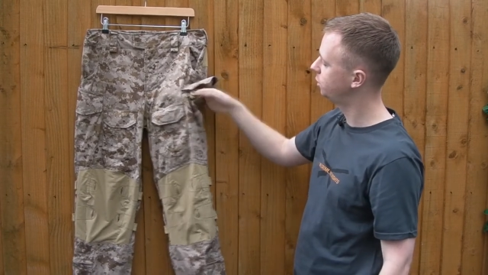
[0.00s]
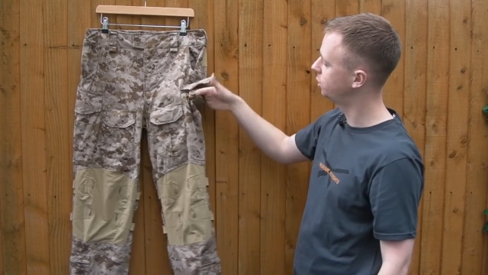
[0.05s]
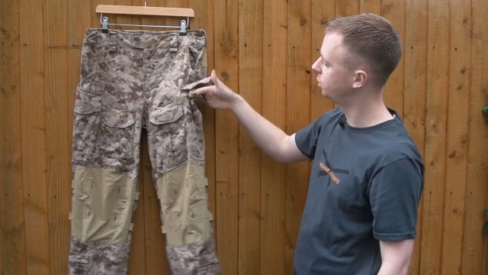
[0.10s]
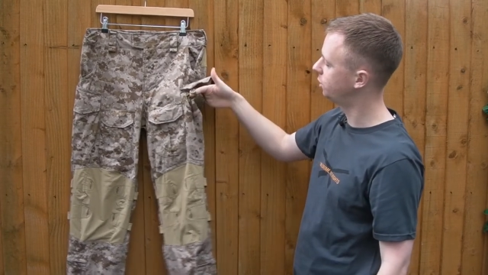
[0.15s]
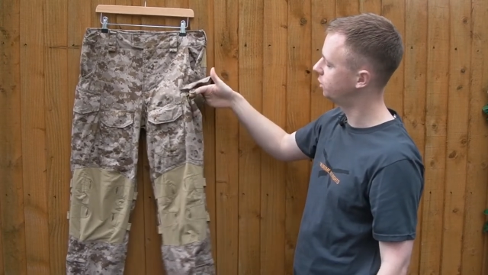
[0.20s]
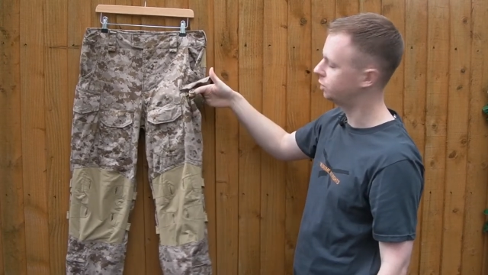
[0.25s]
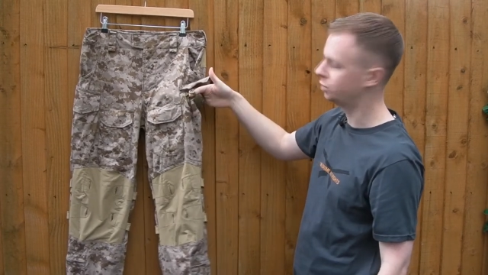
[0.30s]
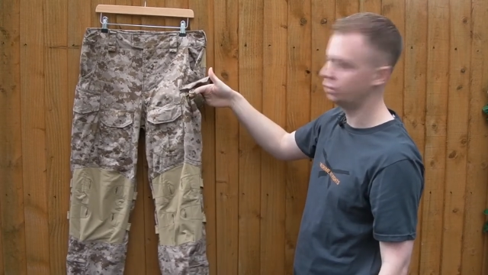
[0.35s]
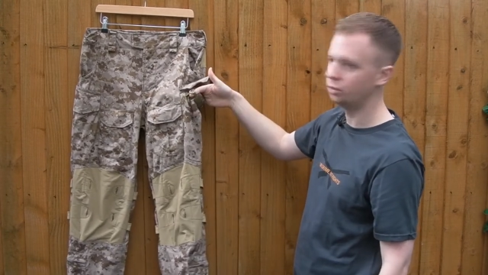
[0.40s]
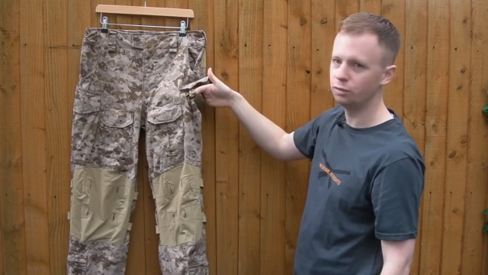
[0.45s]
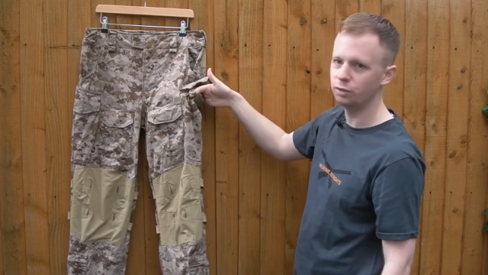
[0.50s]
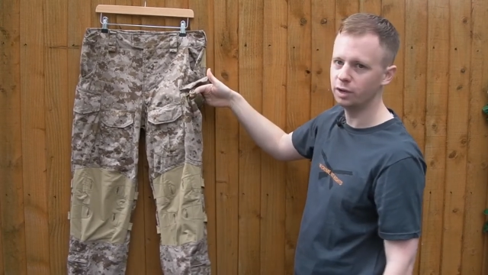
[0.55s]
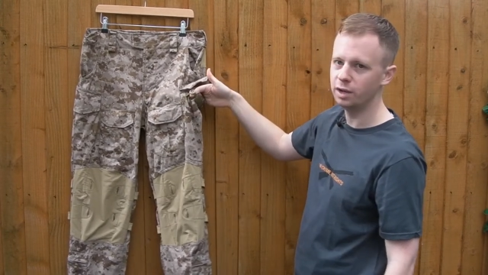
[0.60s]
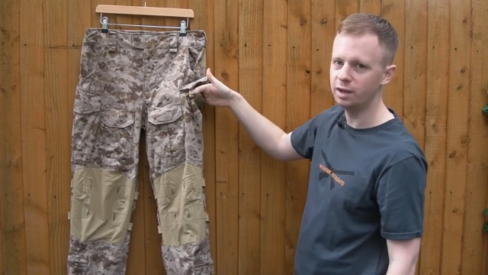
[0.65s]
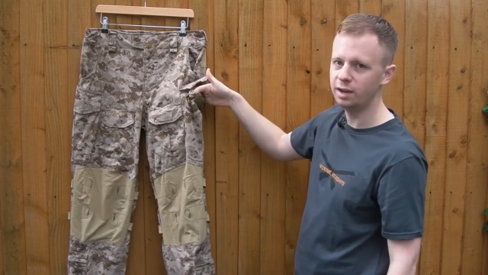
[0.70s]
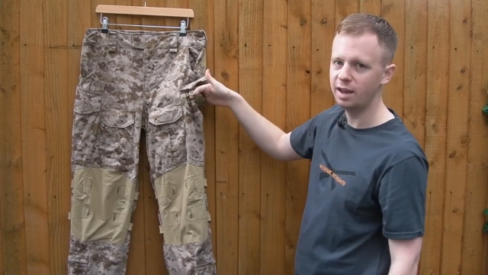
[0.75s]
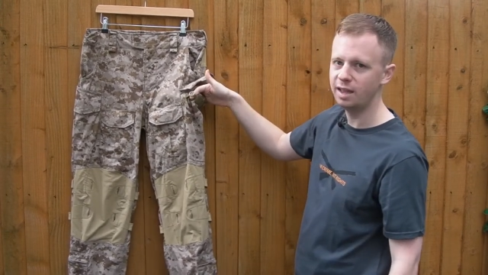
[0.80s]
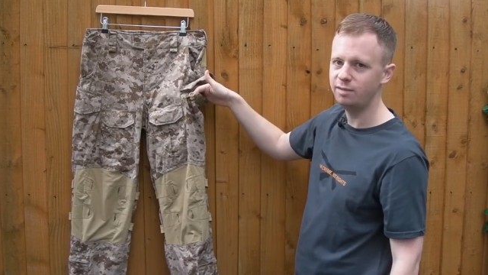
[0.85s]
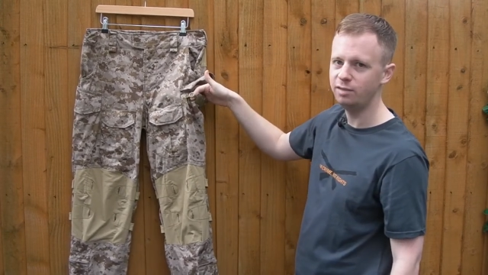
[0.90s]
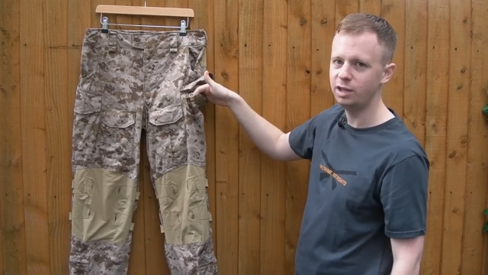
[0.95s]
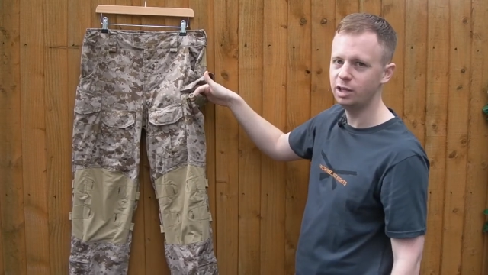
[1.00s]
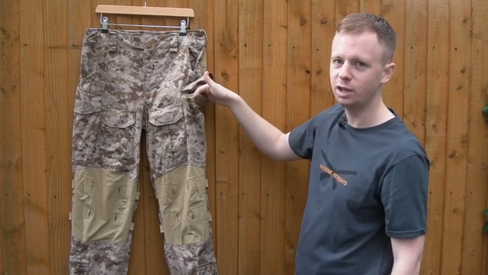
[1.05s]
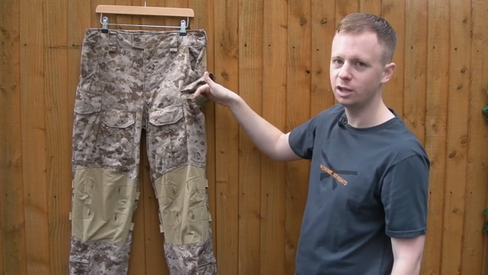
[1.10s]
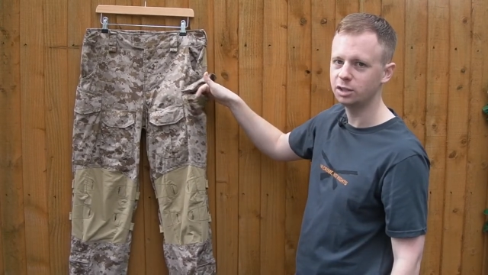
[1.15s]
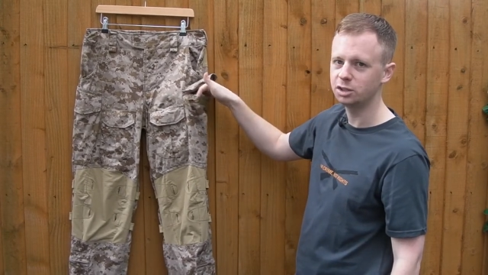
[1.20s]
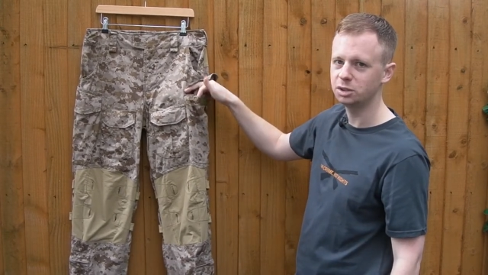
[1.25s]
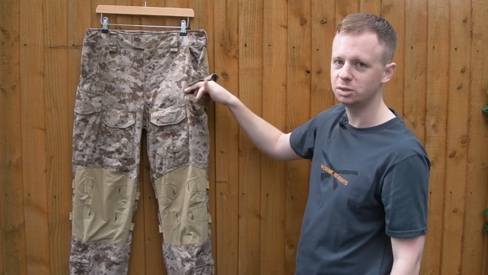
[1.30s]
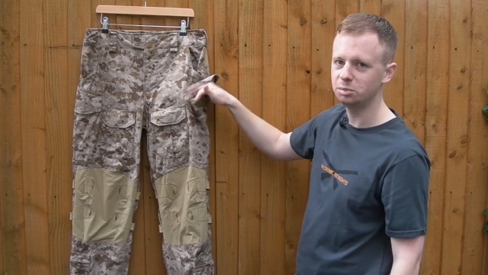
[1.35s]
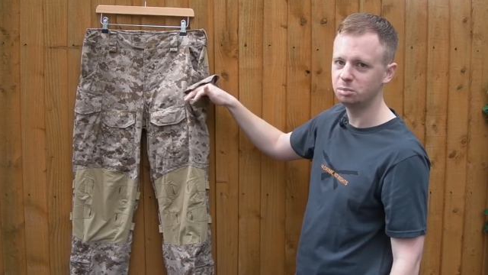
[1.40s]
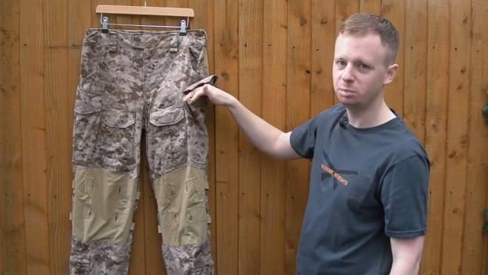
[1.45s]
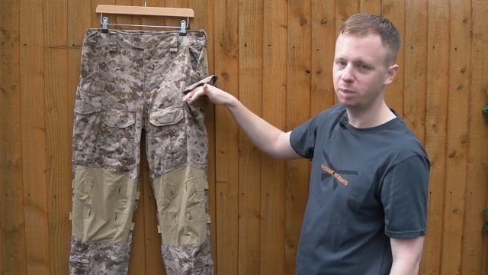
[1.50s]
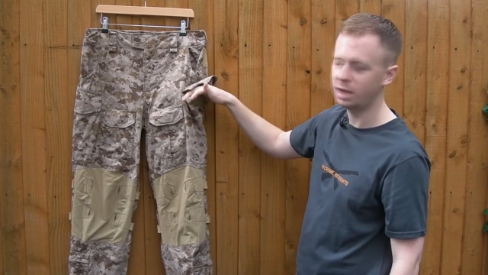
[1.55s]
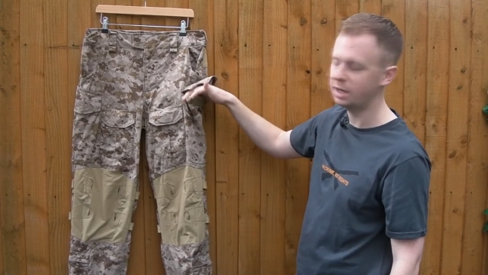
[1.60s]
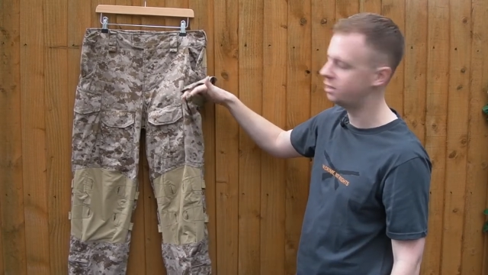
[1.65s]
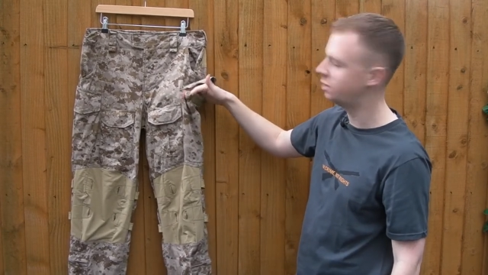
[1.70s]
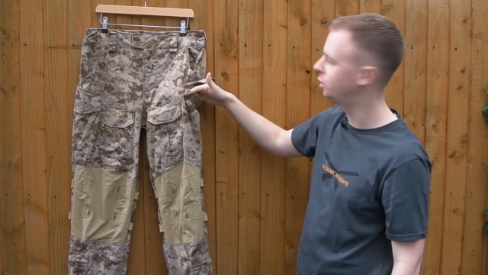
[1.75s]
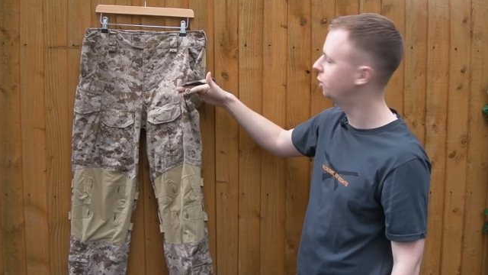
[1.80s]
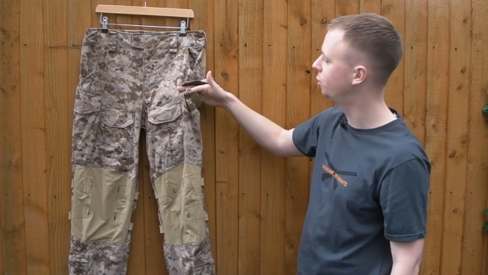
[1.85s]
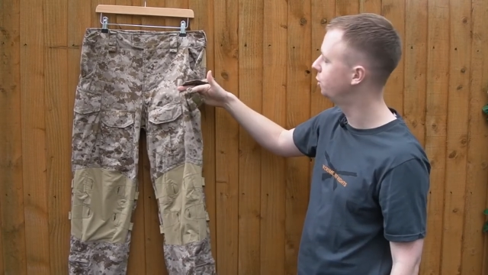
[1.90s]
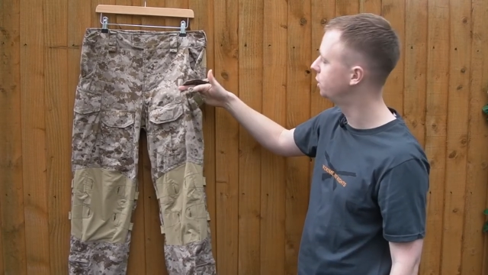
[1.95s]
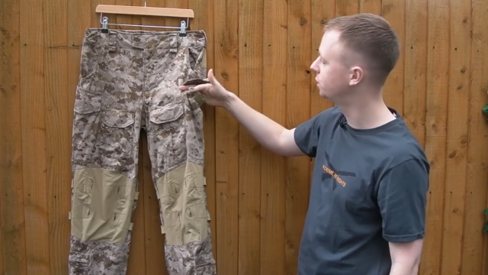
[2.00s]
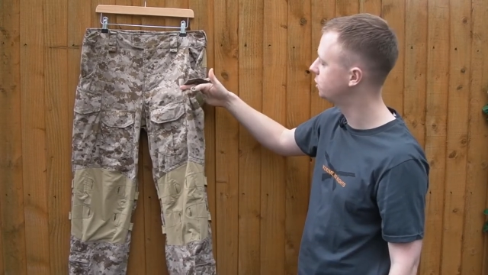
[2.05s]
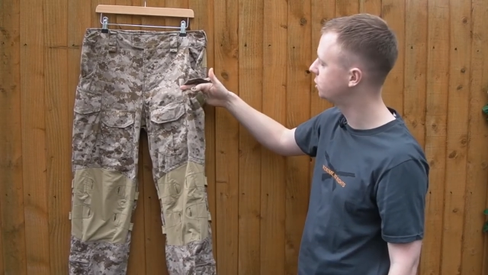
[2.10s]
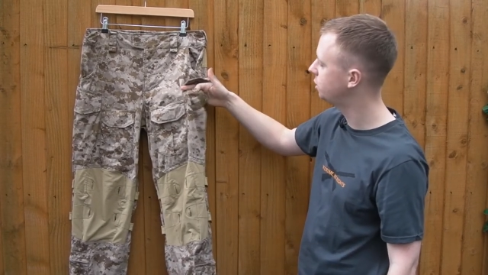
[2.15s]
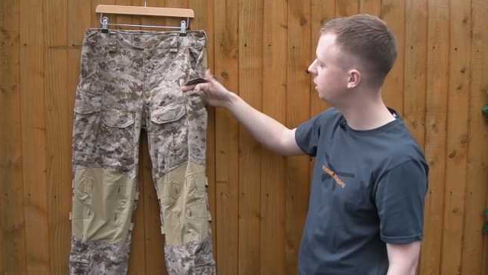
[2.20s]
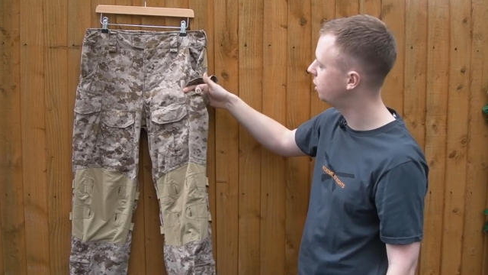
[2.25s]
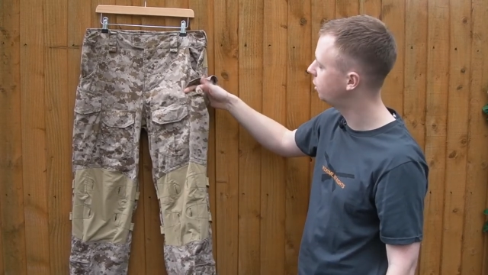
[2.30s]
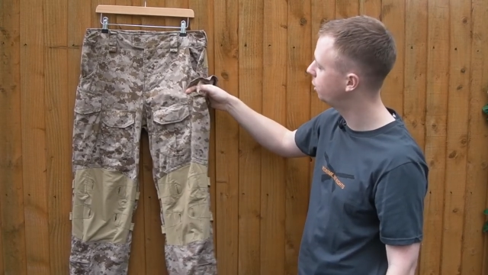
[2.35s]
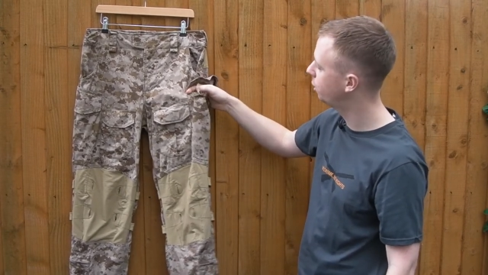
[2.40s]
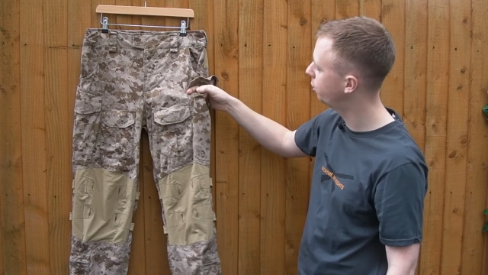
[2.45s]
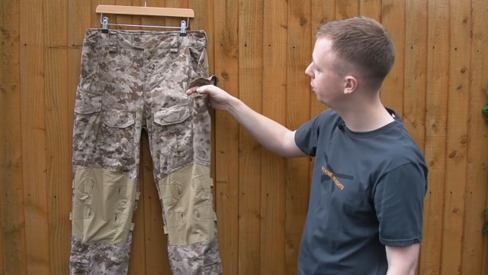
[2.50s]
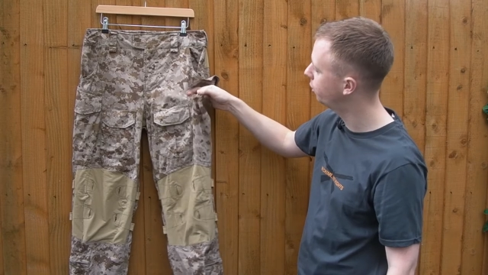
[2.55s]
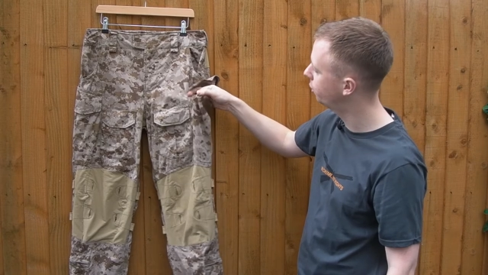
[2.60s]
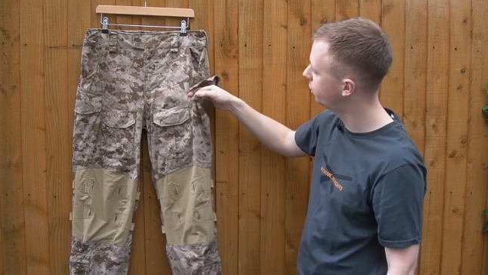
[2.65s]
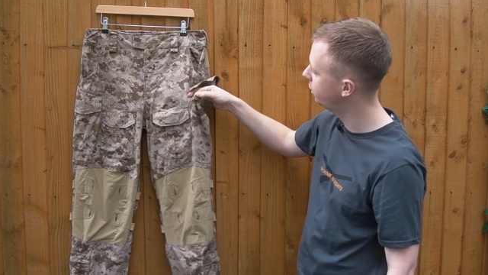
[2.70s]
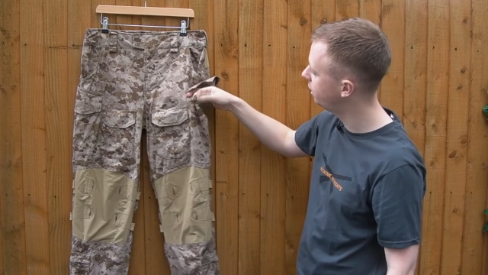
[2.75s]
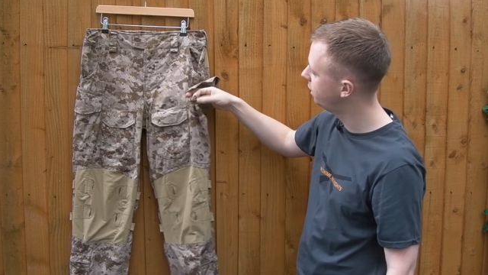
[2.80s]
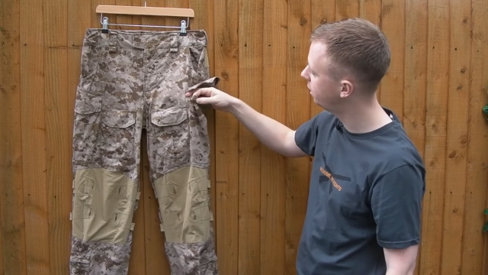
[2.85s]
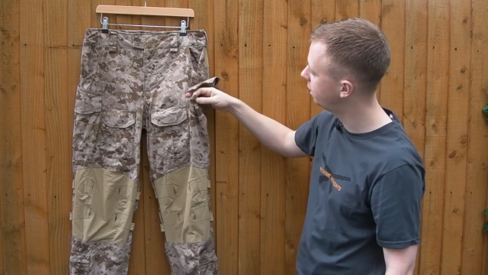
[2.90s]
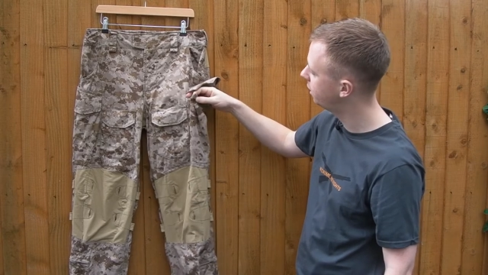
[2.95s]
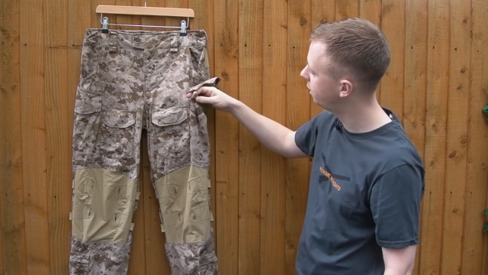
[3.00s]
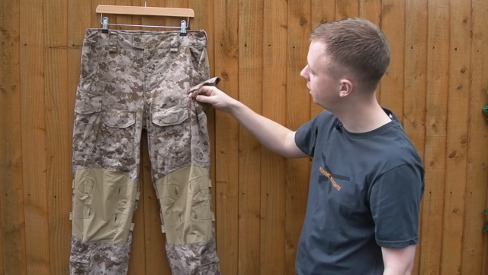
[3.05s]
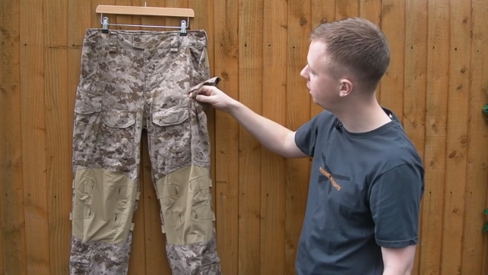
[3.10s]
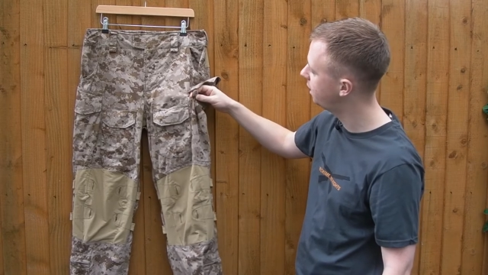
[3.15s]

it's got sort of a navy custom Patagonia style going on here,